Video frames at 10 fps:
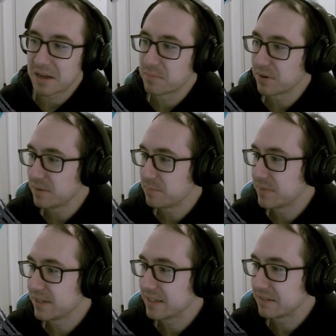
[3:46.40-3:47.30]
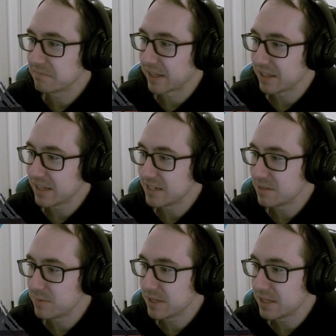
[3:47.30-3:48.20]
pretty big, like
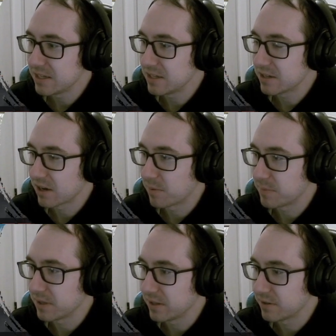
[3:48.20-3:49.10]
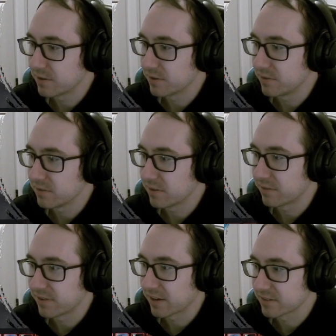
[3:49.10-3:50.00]
ETB copy, good
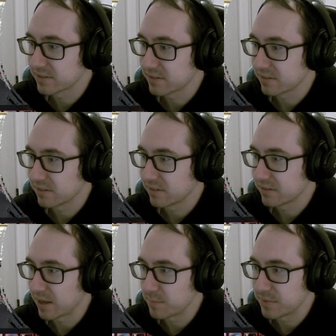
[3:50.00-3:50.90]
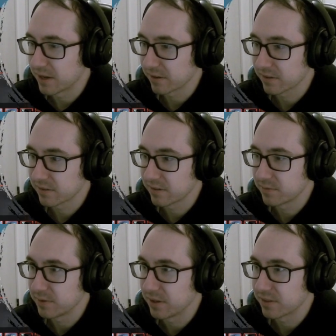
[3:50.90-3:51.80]
effects type deck
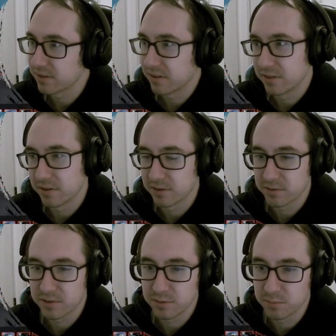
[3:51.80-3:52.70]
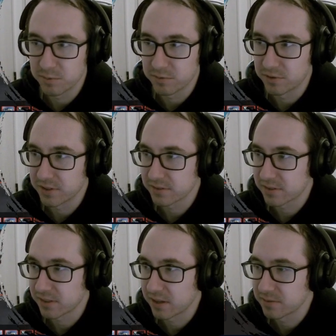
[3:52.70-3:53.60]
with other good removal and things like
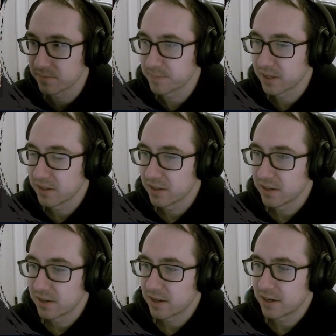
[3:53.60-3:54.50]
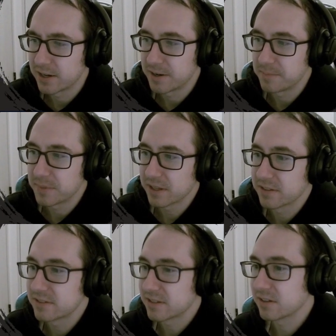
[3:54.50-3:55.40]
that. But yeah,
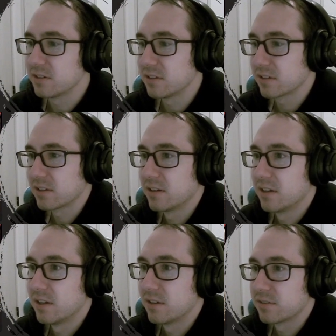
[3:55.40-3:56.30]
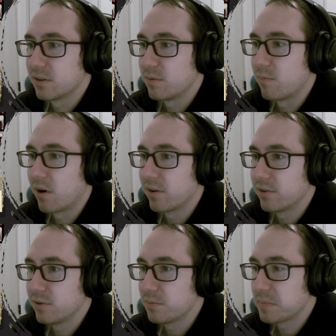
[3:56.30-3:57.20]
let's take a look. So
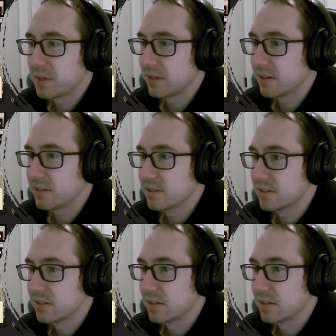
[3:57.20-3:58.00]
Mardu, Pigs,